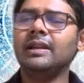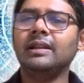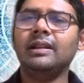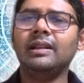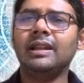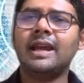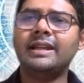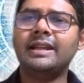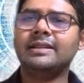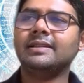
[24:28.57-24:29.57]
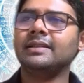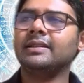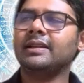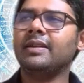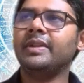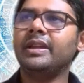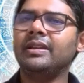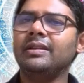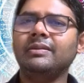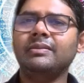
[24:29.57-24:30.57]
lights
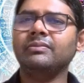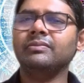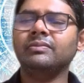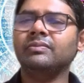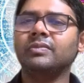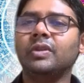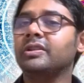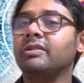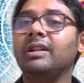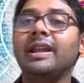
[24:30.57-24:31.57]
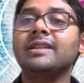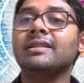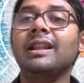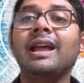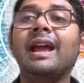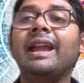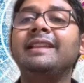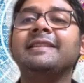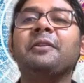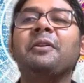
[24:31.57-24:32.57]
coming, not sure, laser
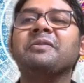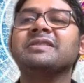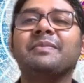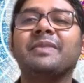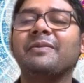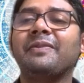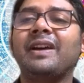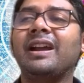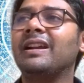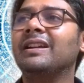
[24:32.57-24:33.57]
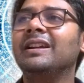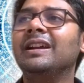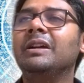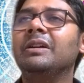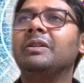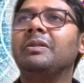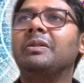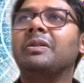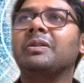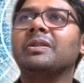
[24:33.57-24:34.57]
light or some kind of fire
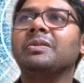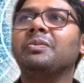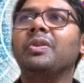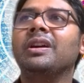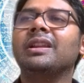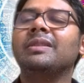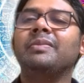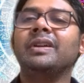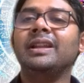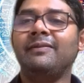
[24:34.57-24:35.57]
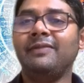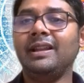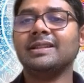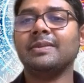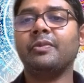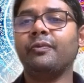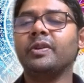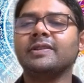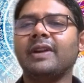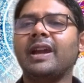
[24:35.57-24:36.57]
or what, but it felt like someone
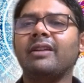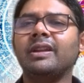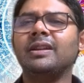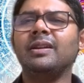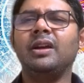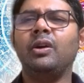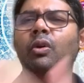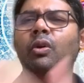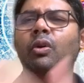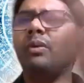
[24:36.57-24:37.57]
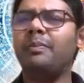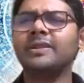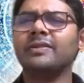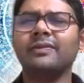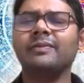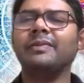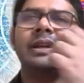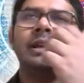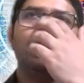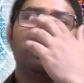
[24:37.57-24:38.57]
was firing. A whole bunch of them,
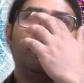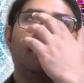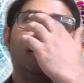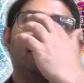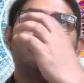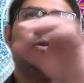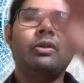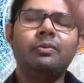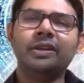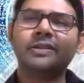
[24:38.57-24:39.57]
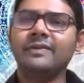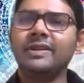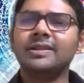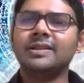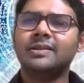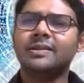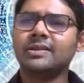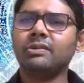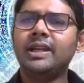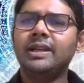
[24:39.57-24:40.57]
a whole bunch of this
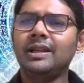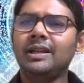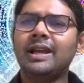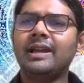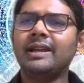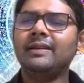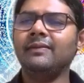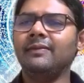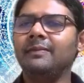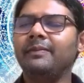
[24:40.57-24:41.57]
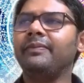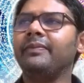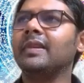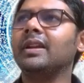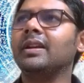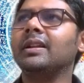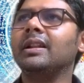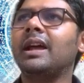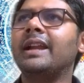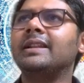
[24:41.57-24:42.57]
straight line
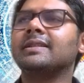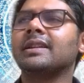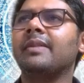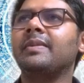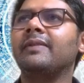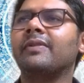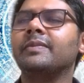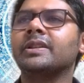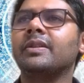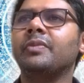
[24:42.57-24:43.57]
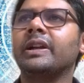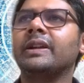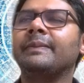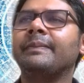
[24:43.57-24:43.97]
lights coming from somewhere.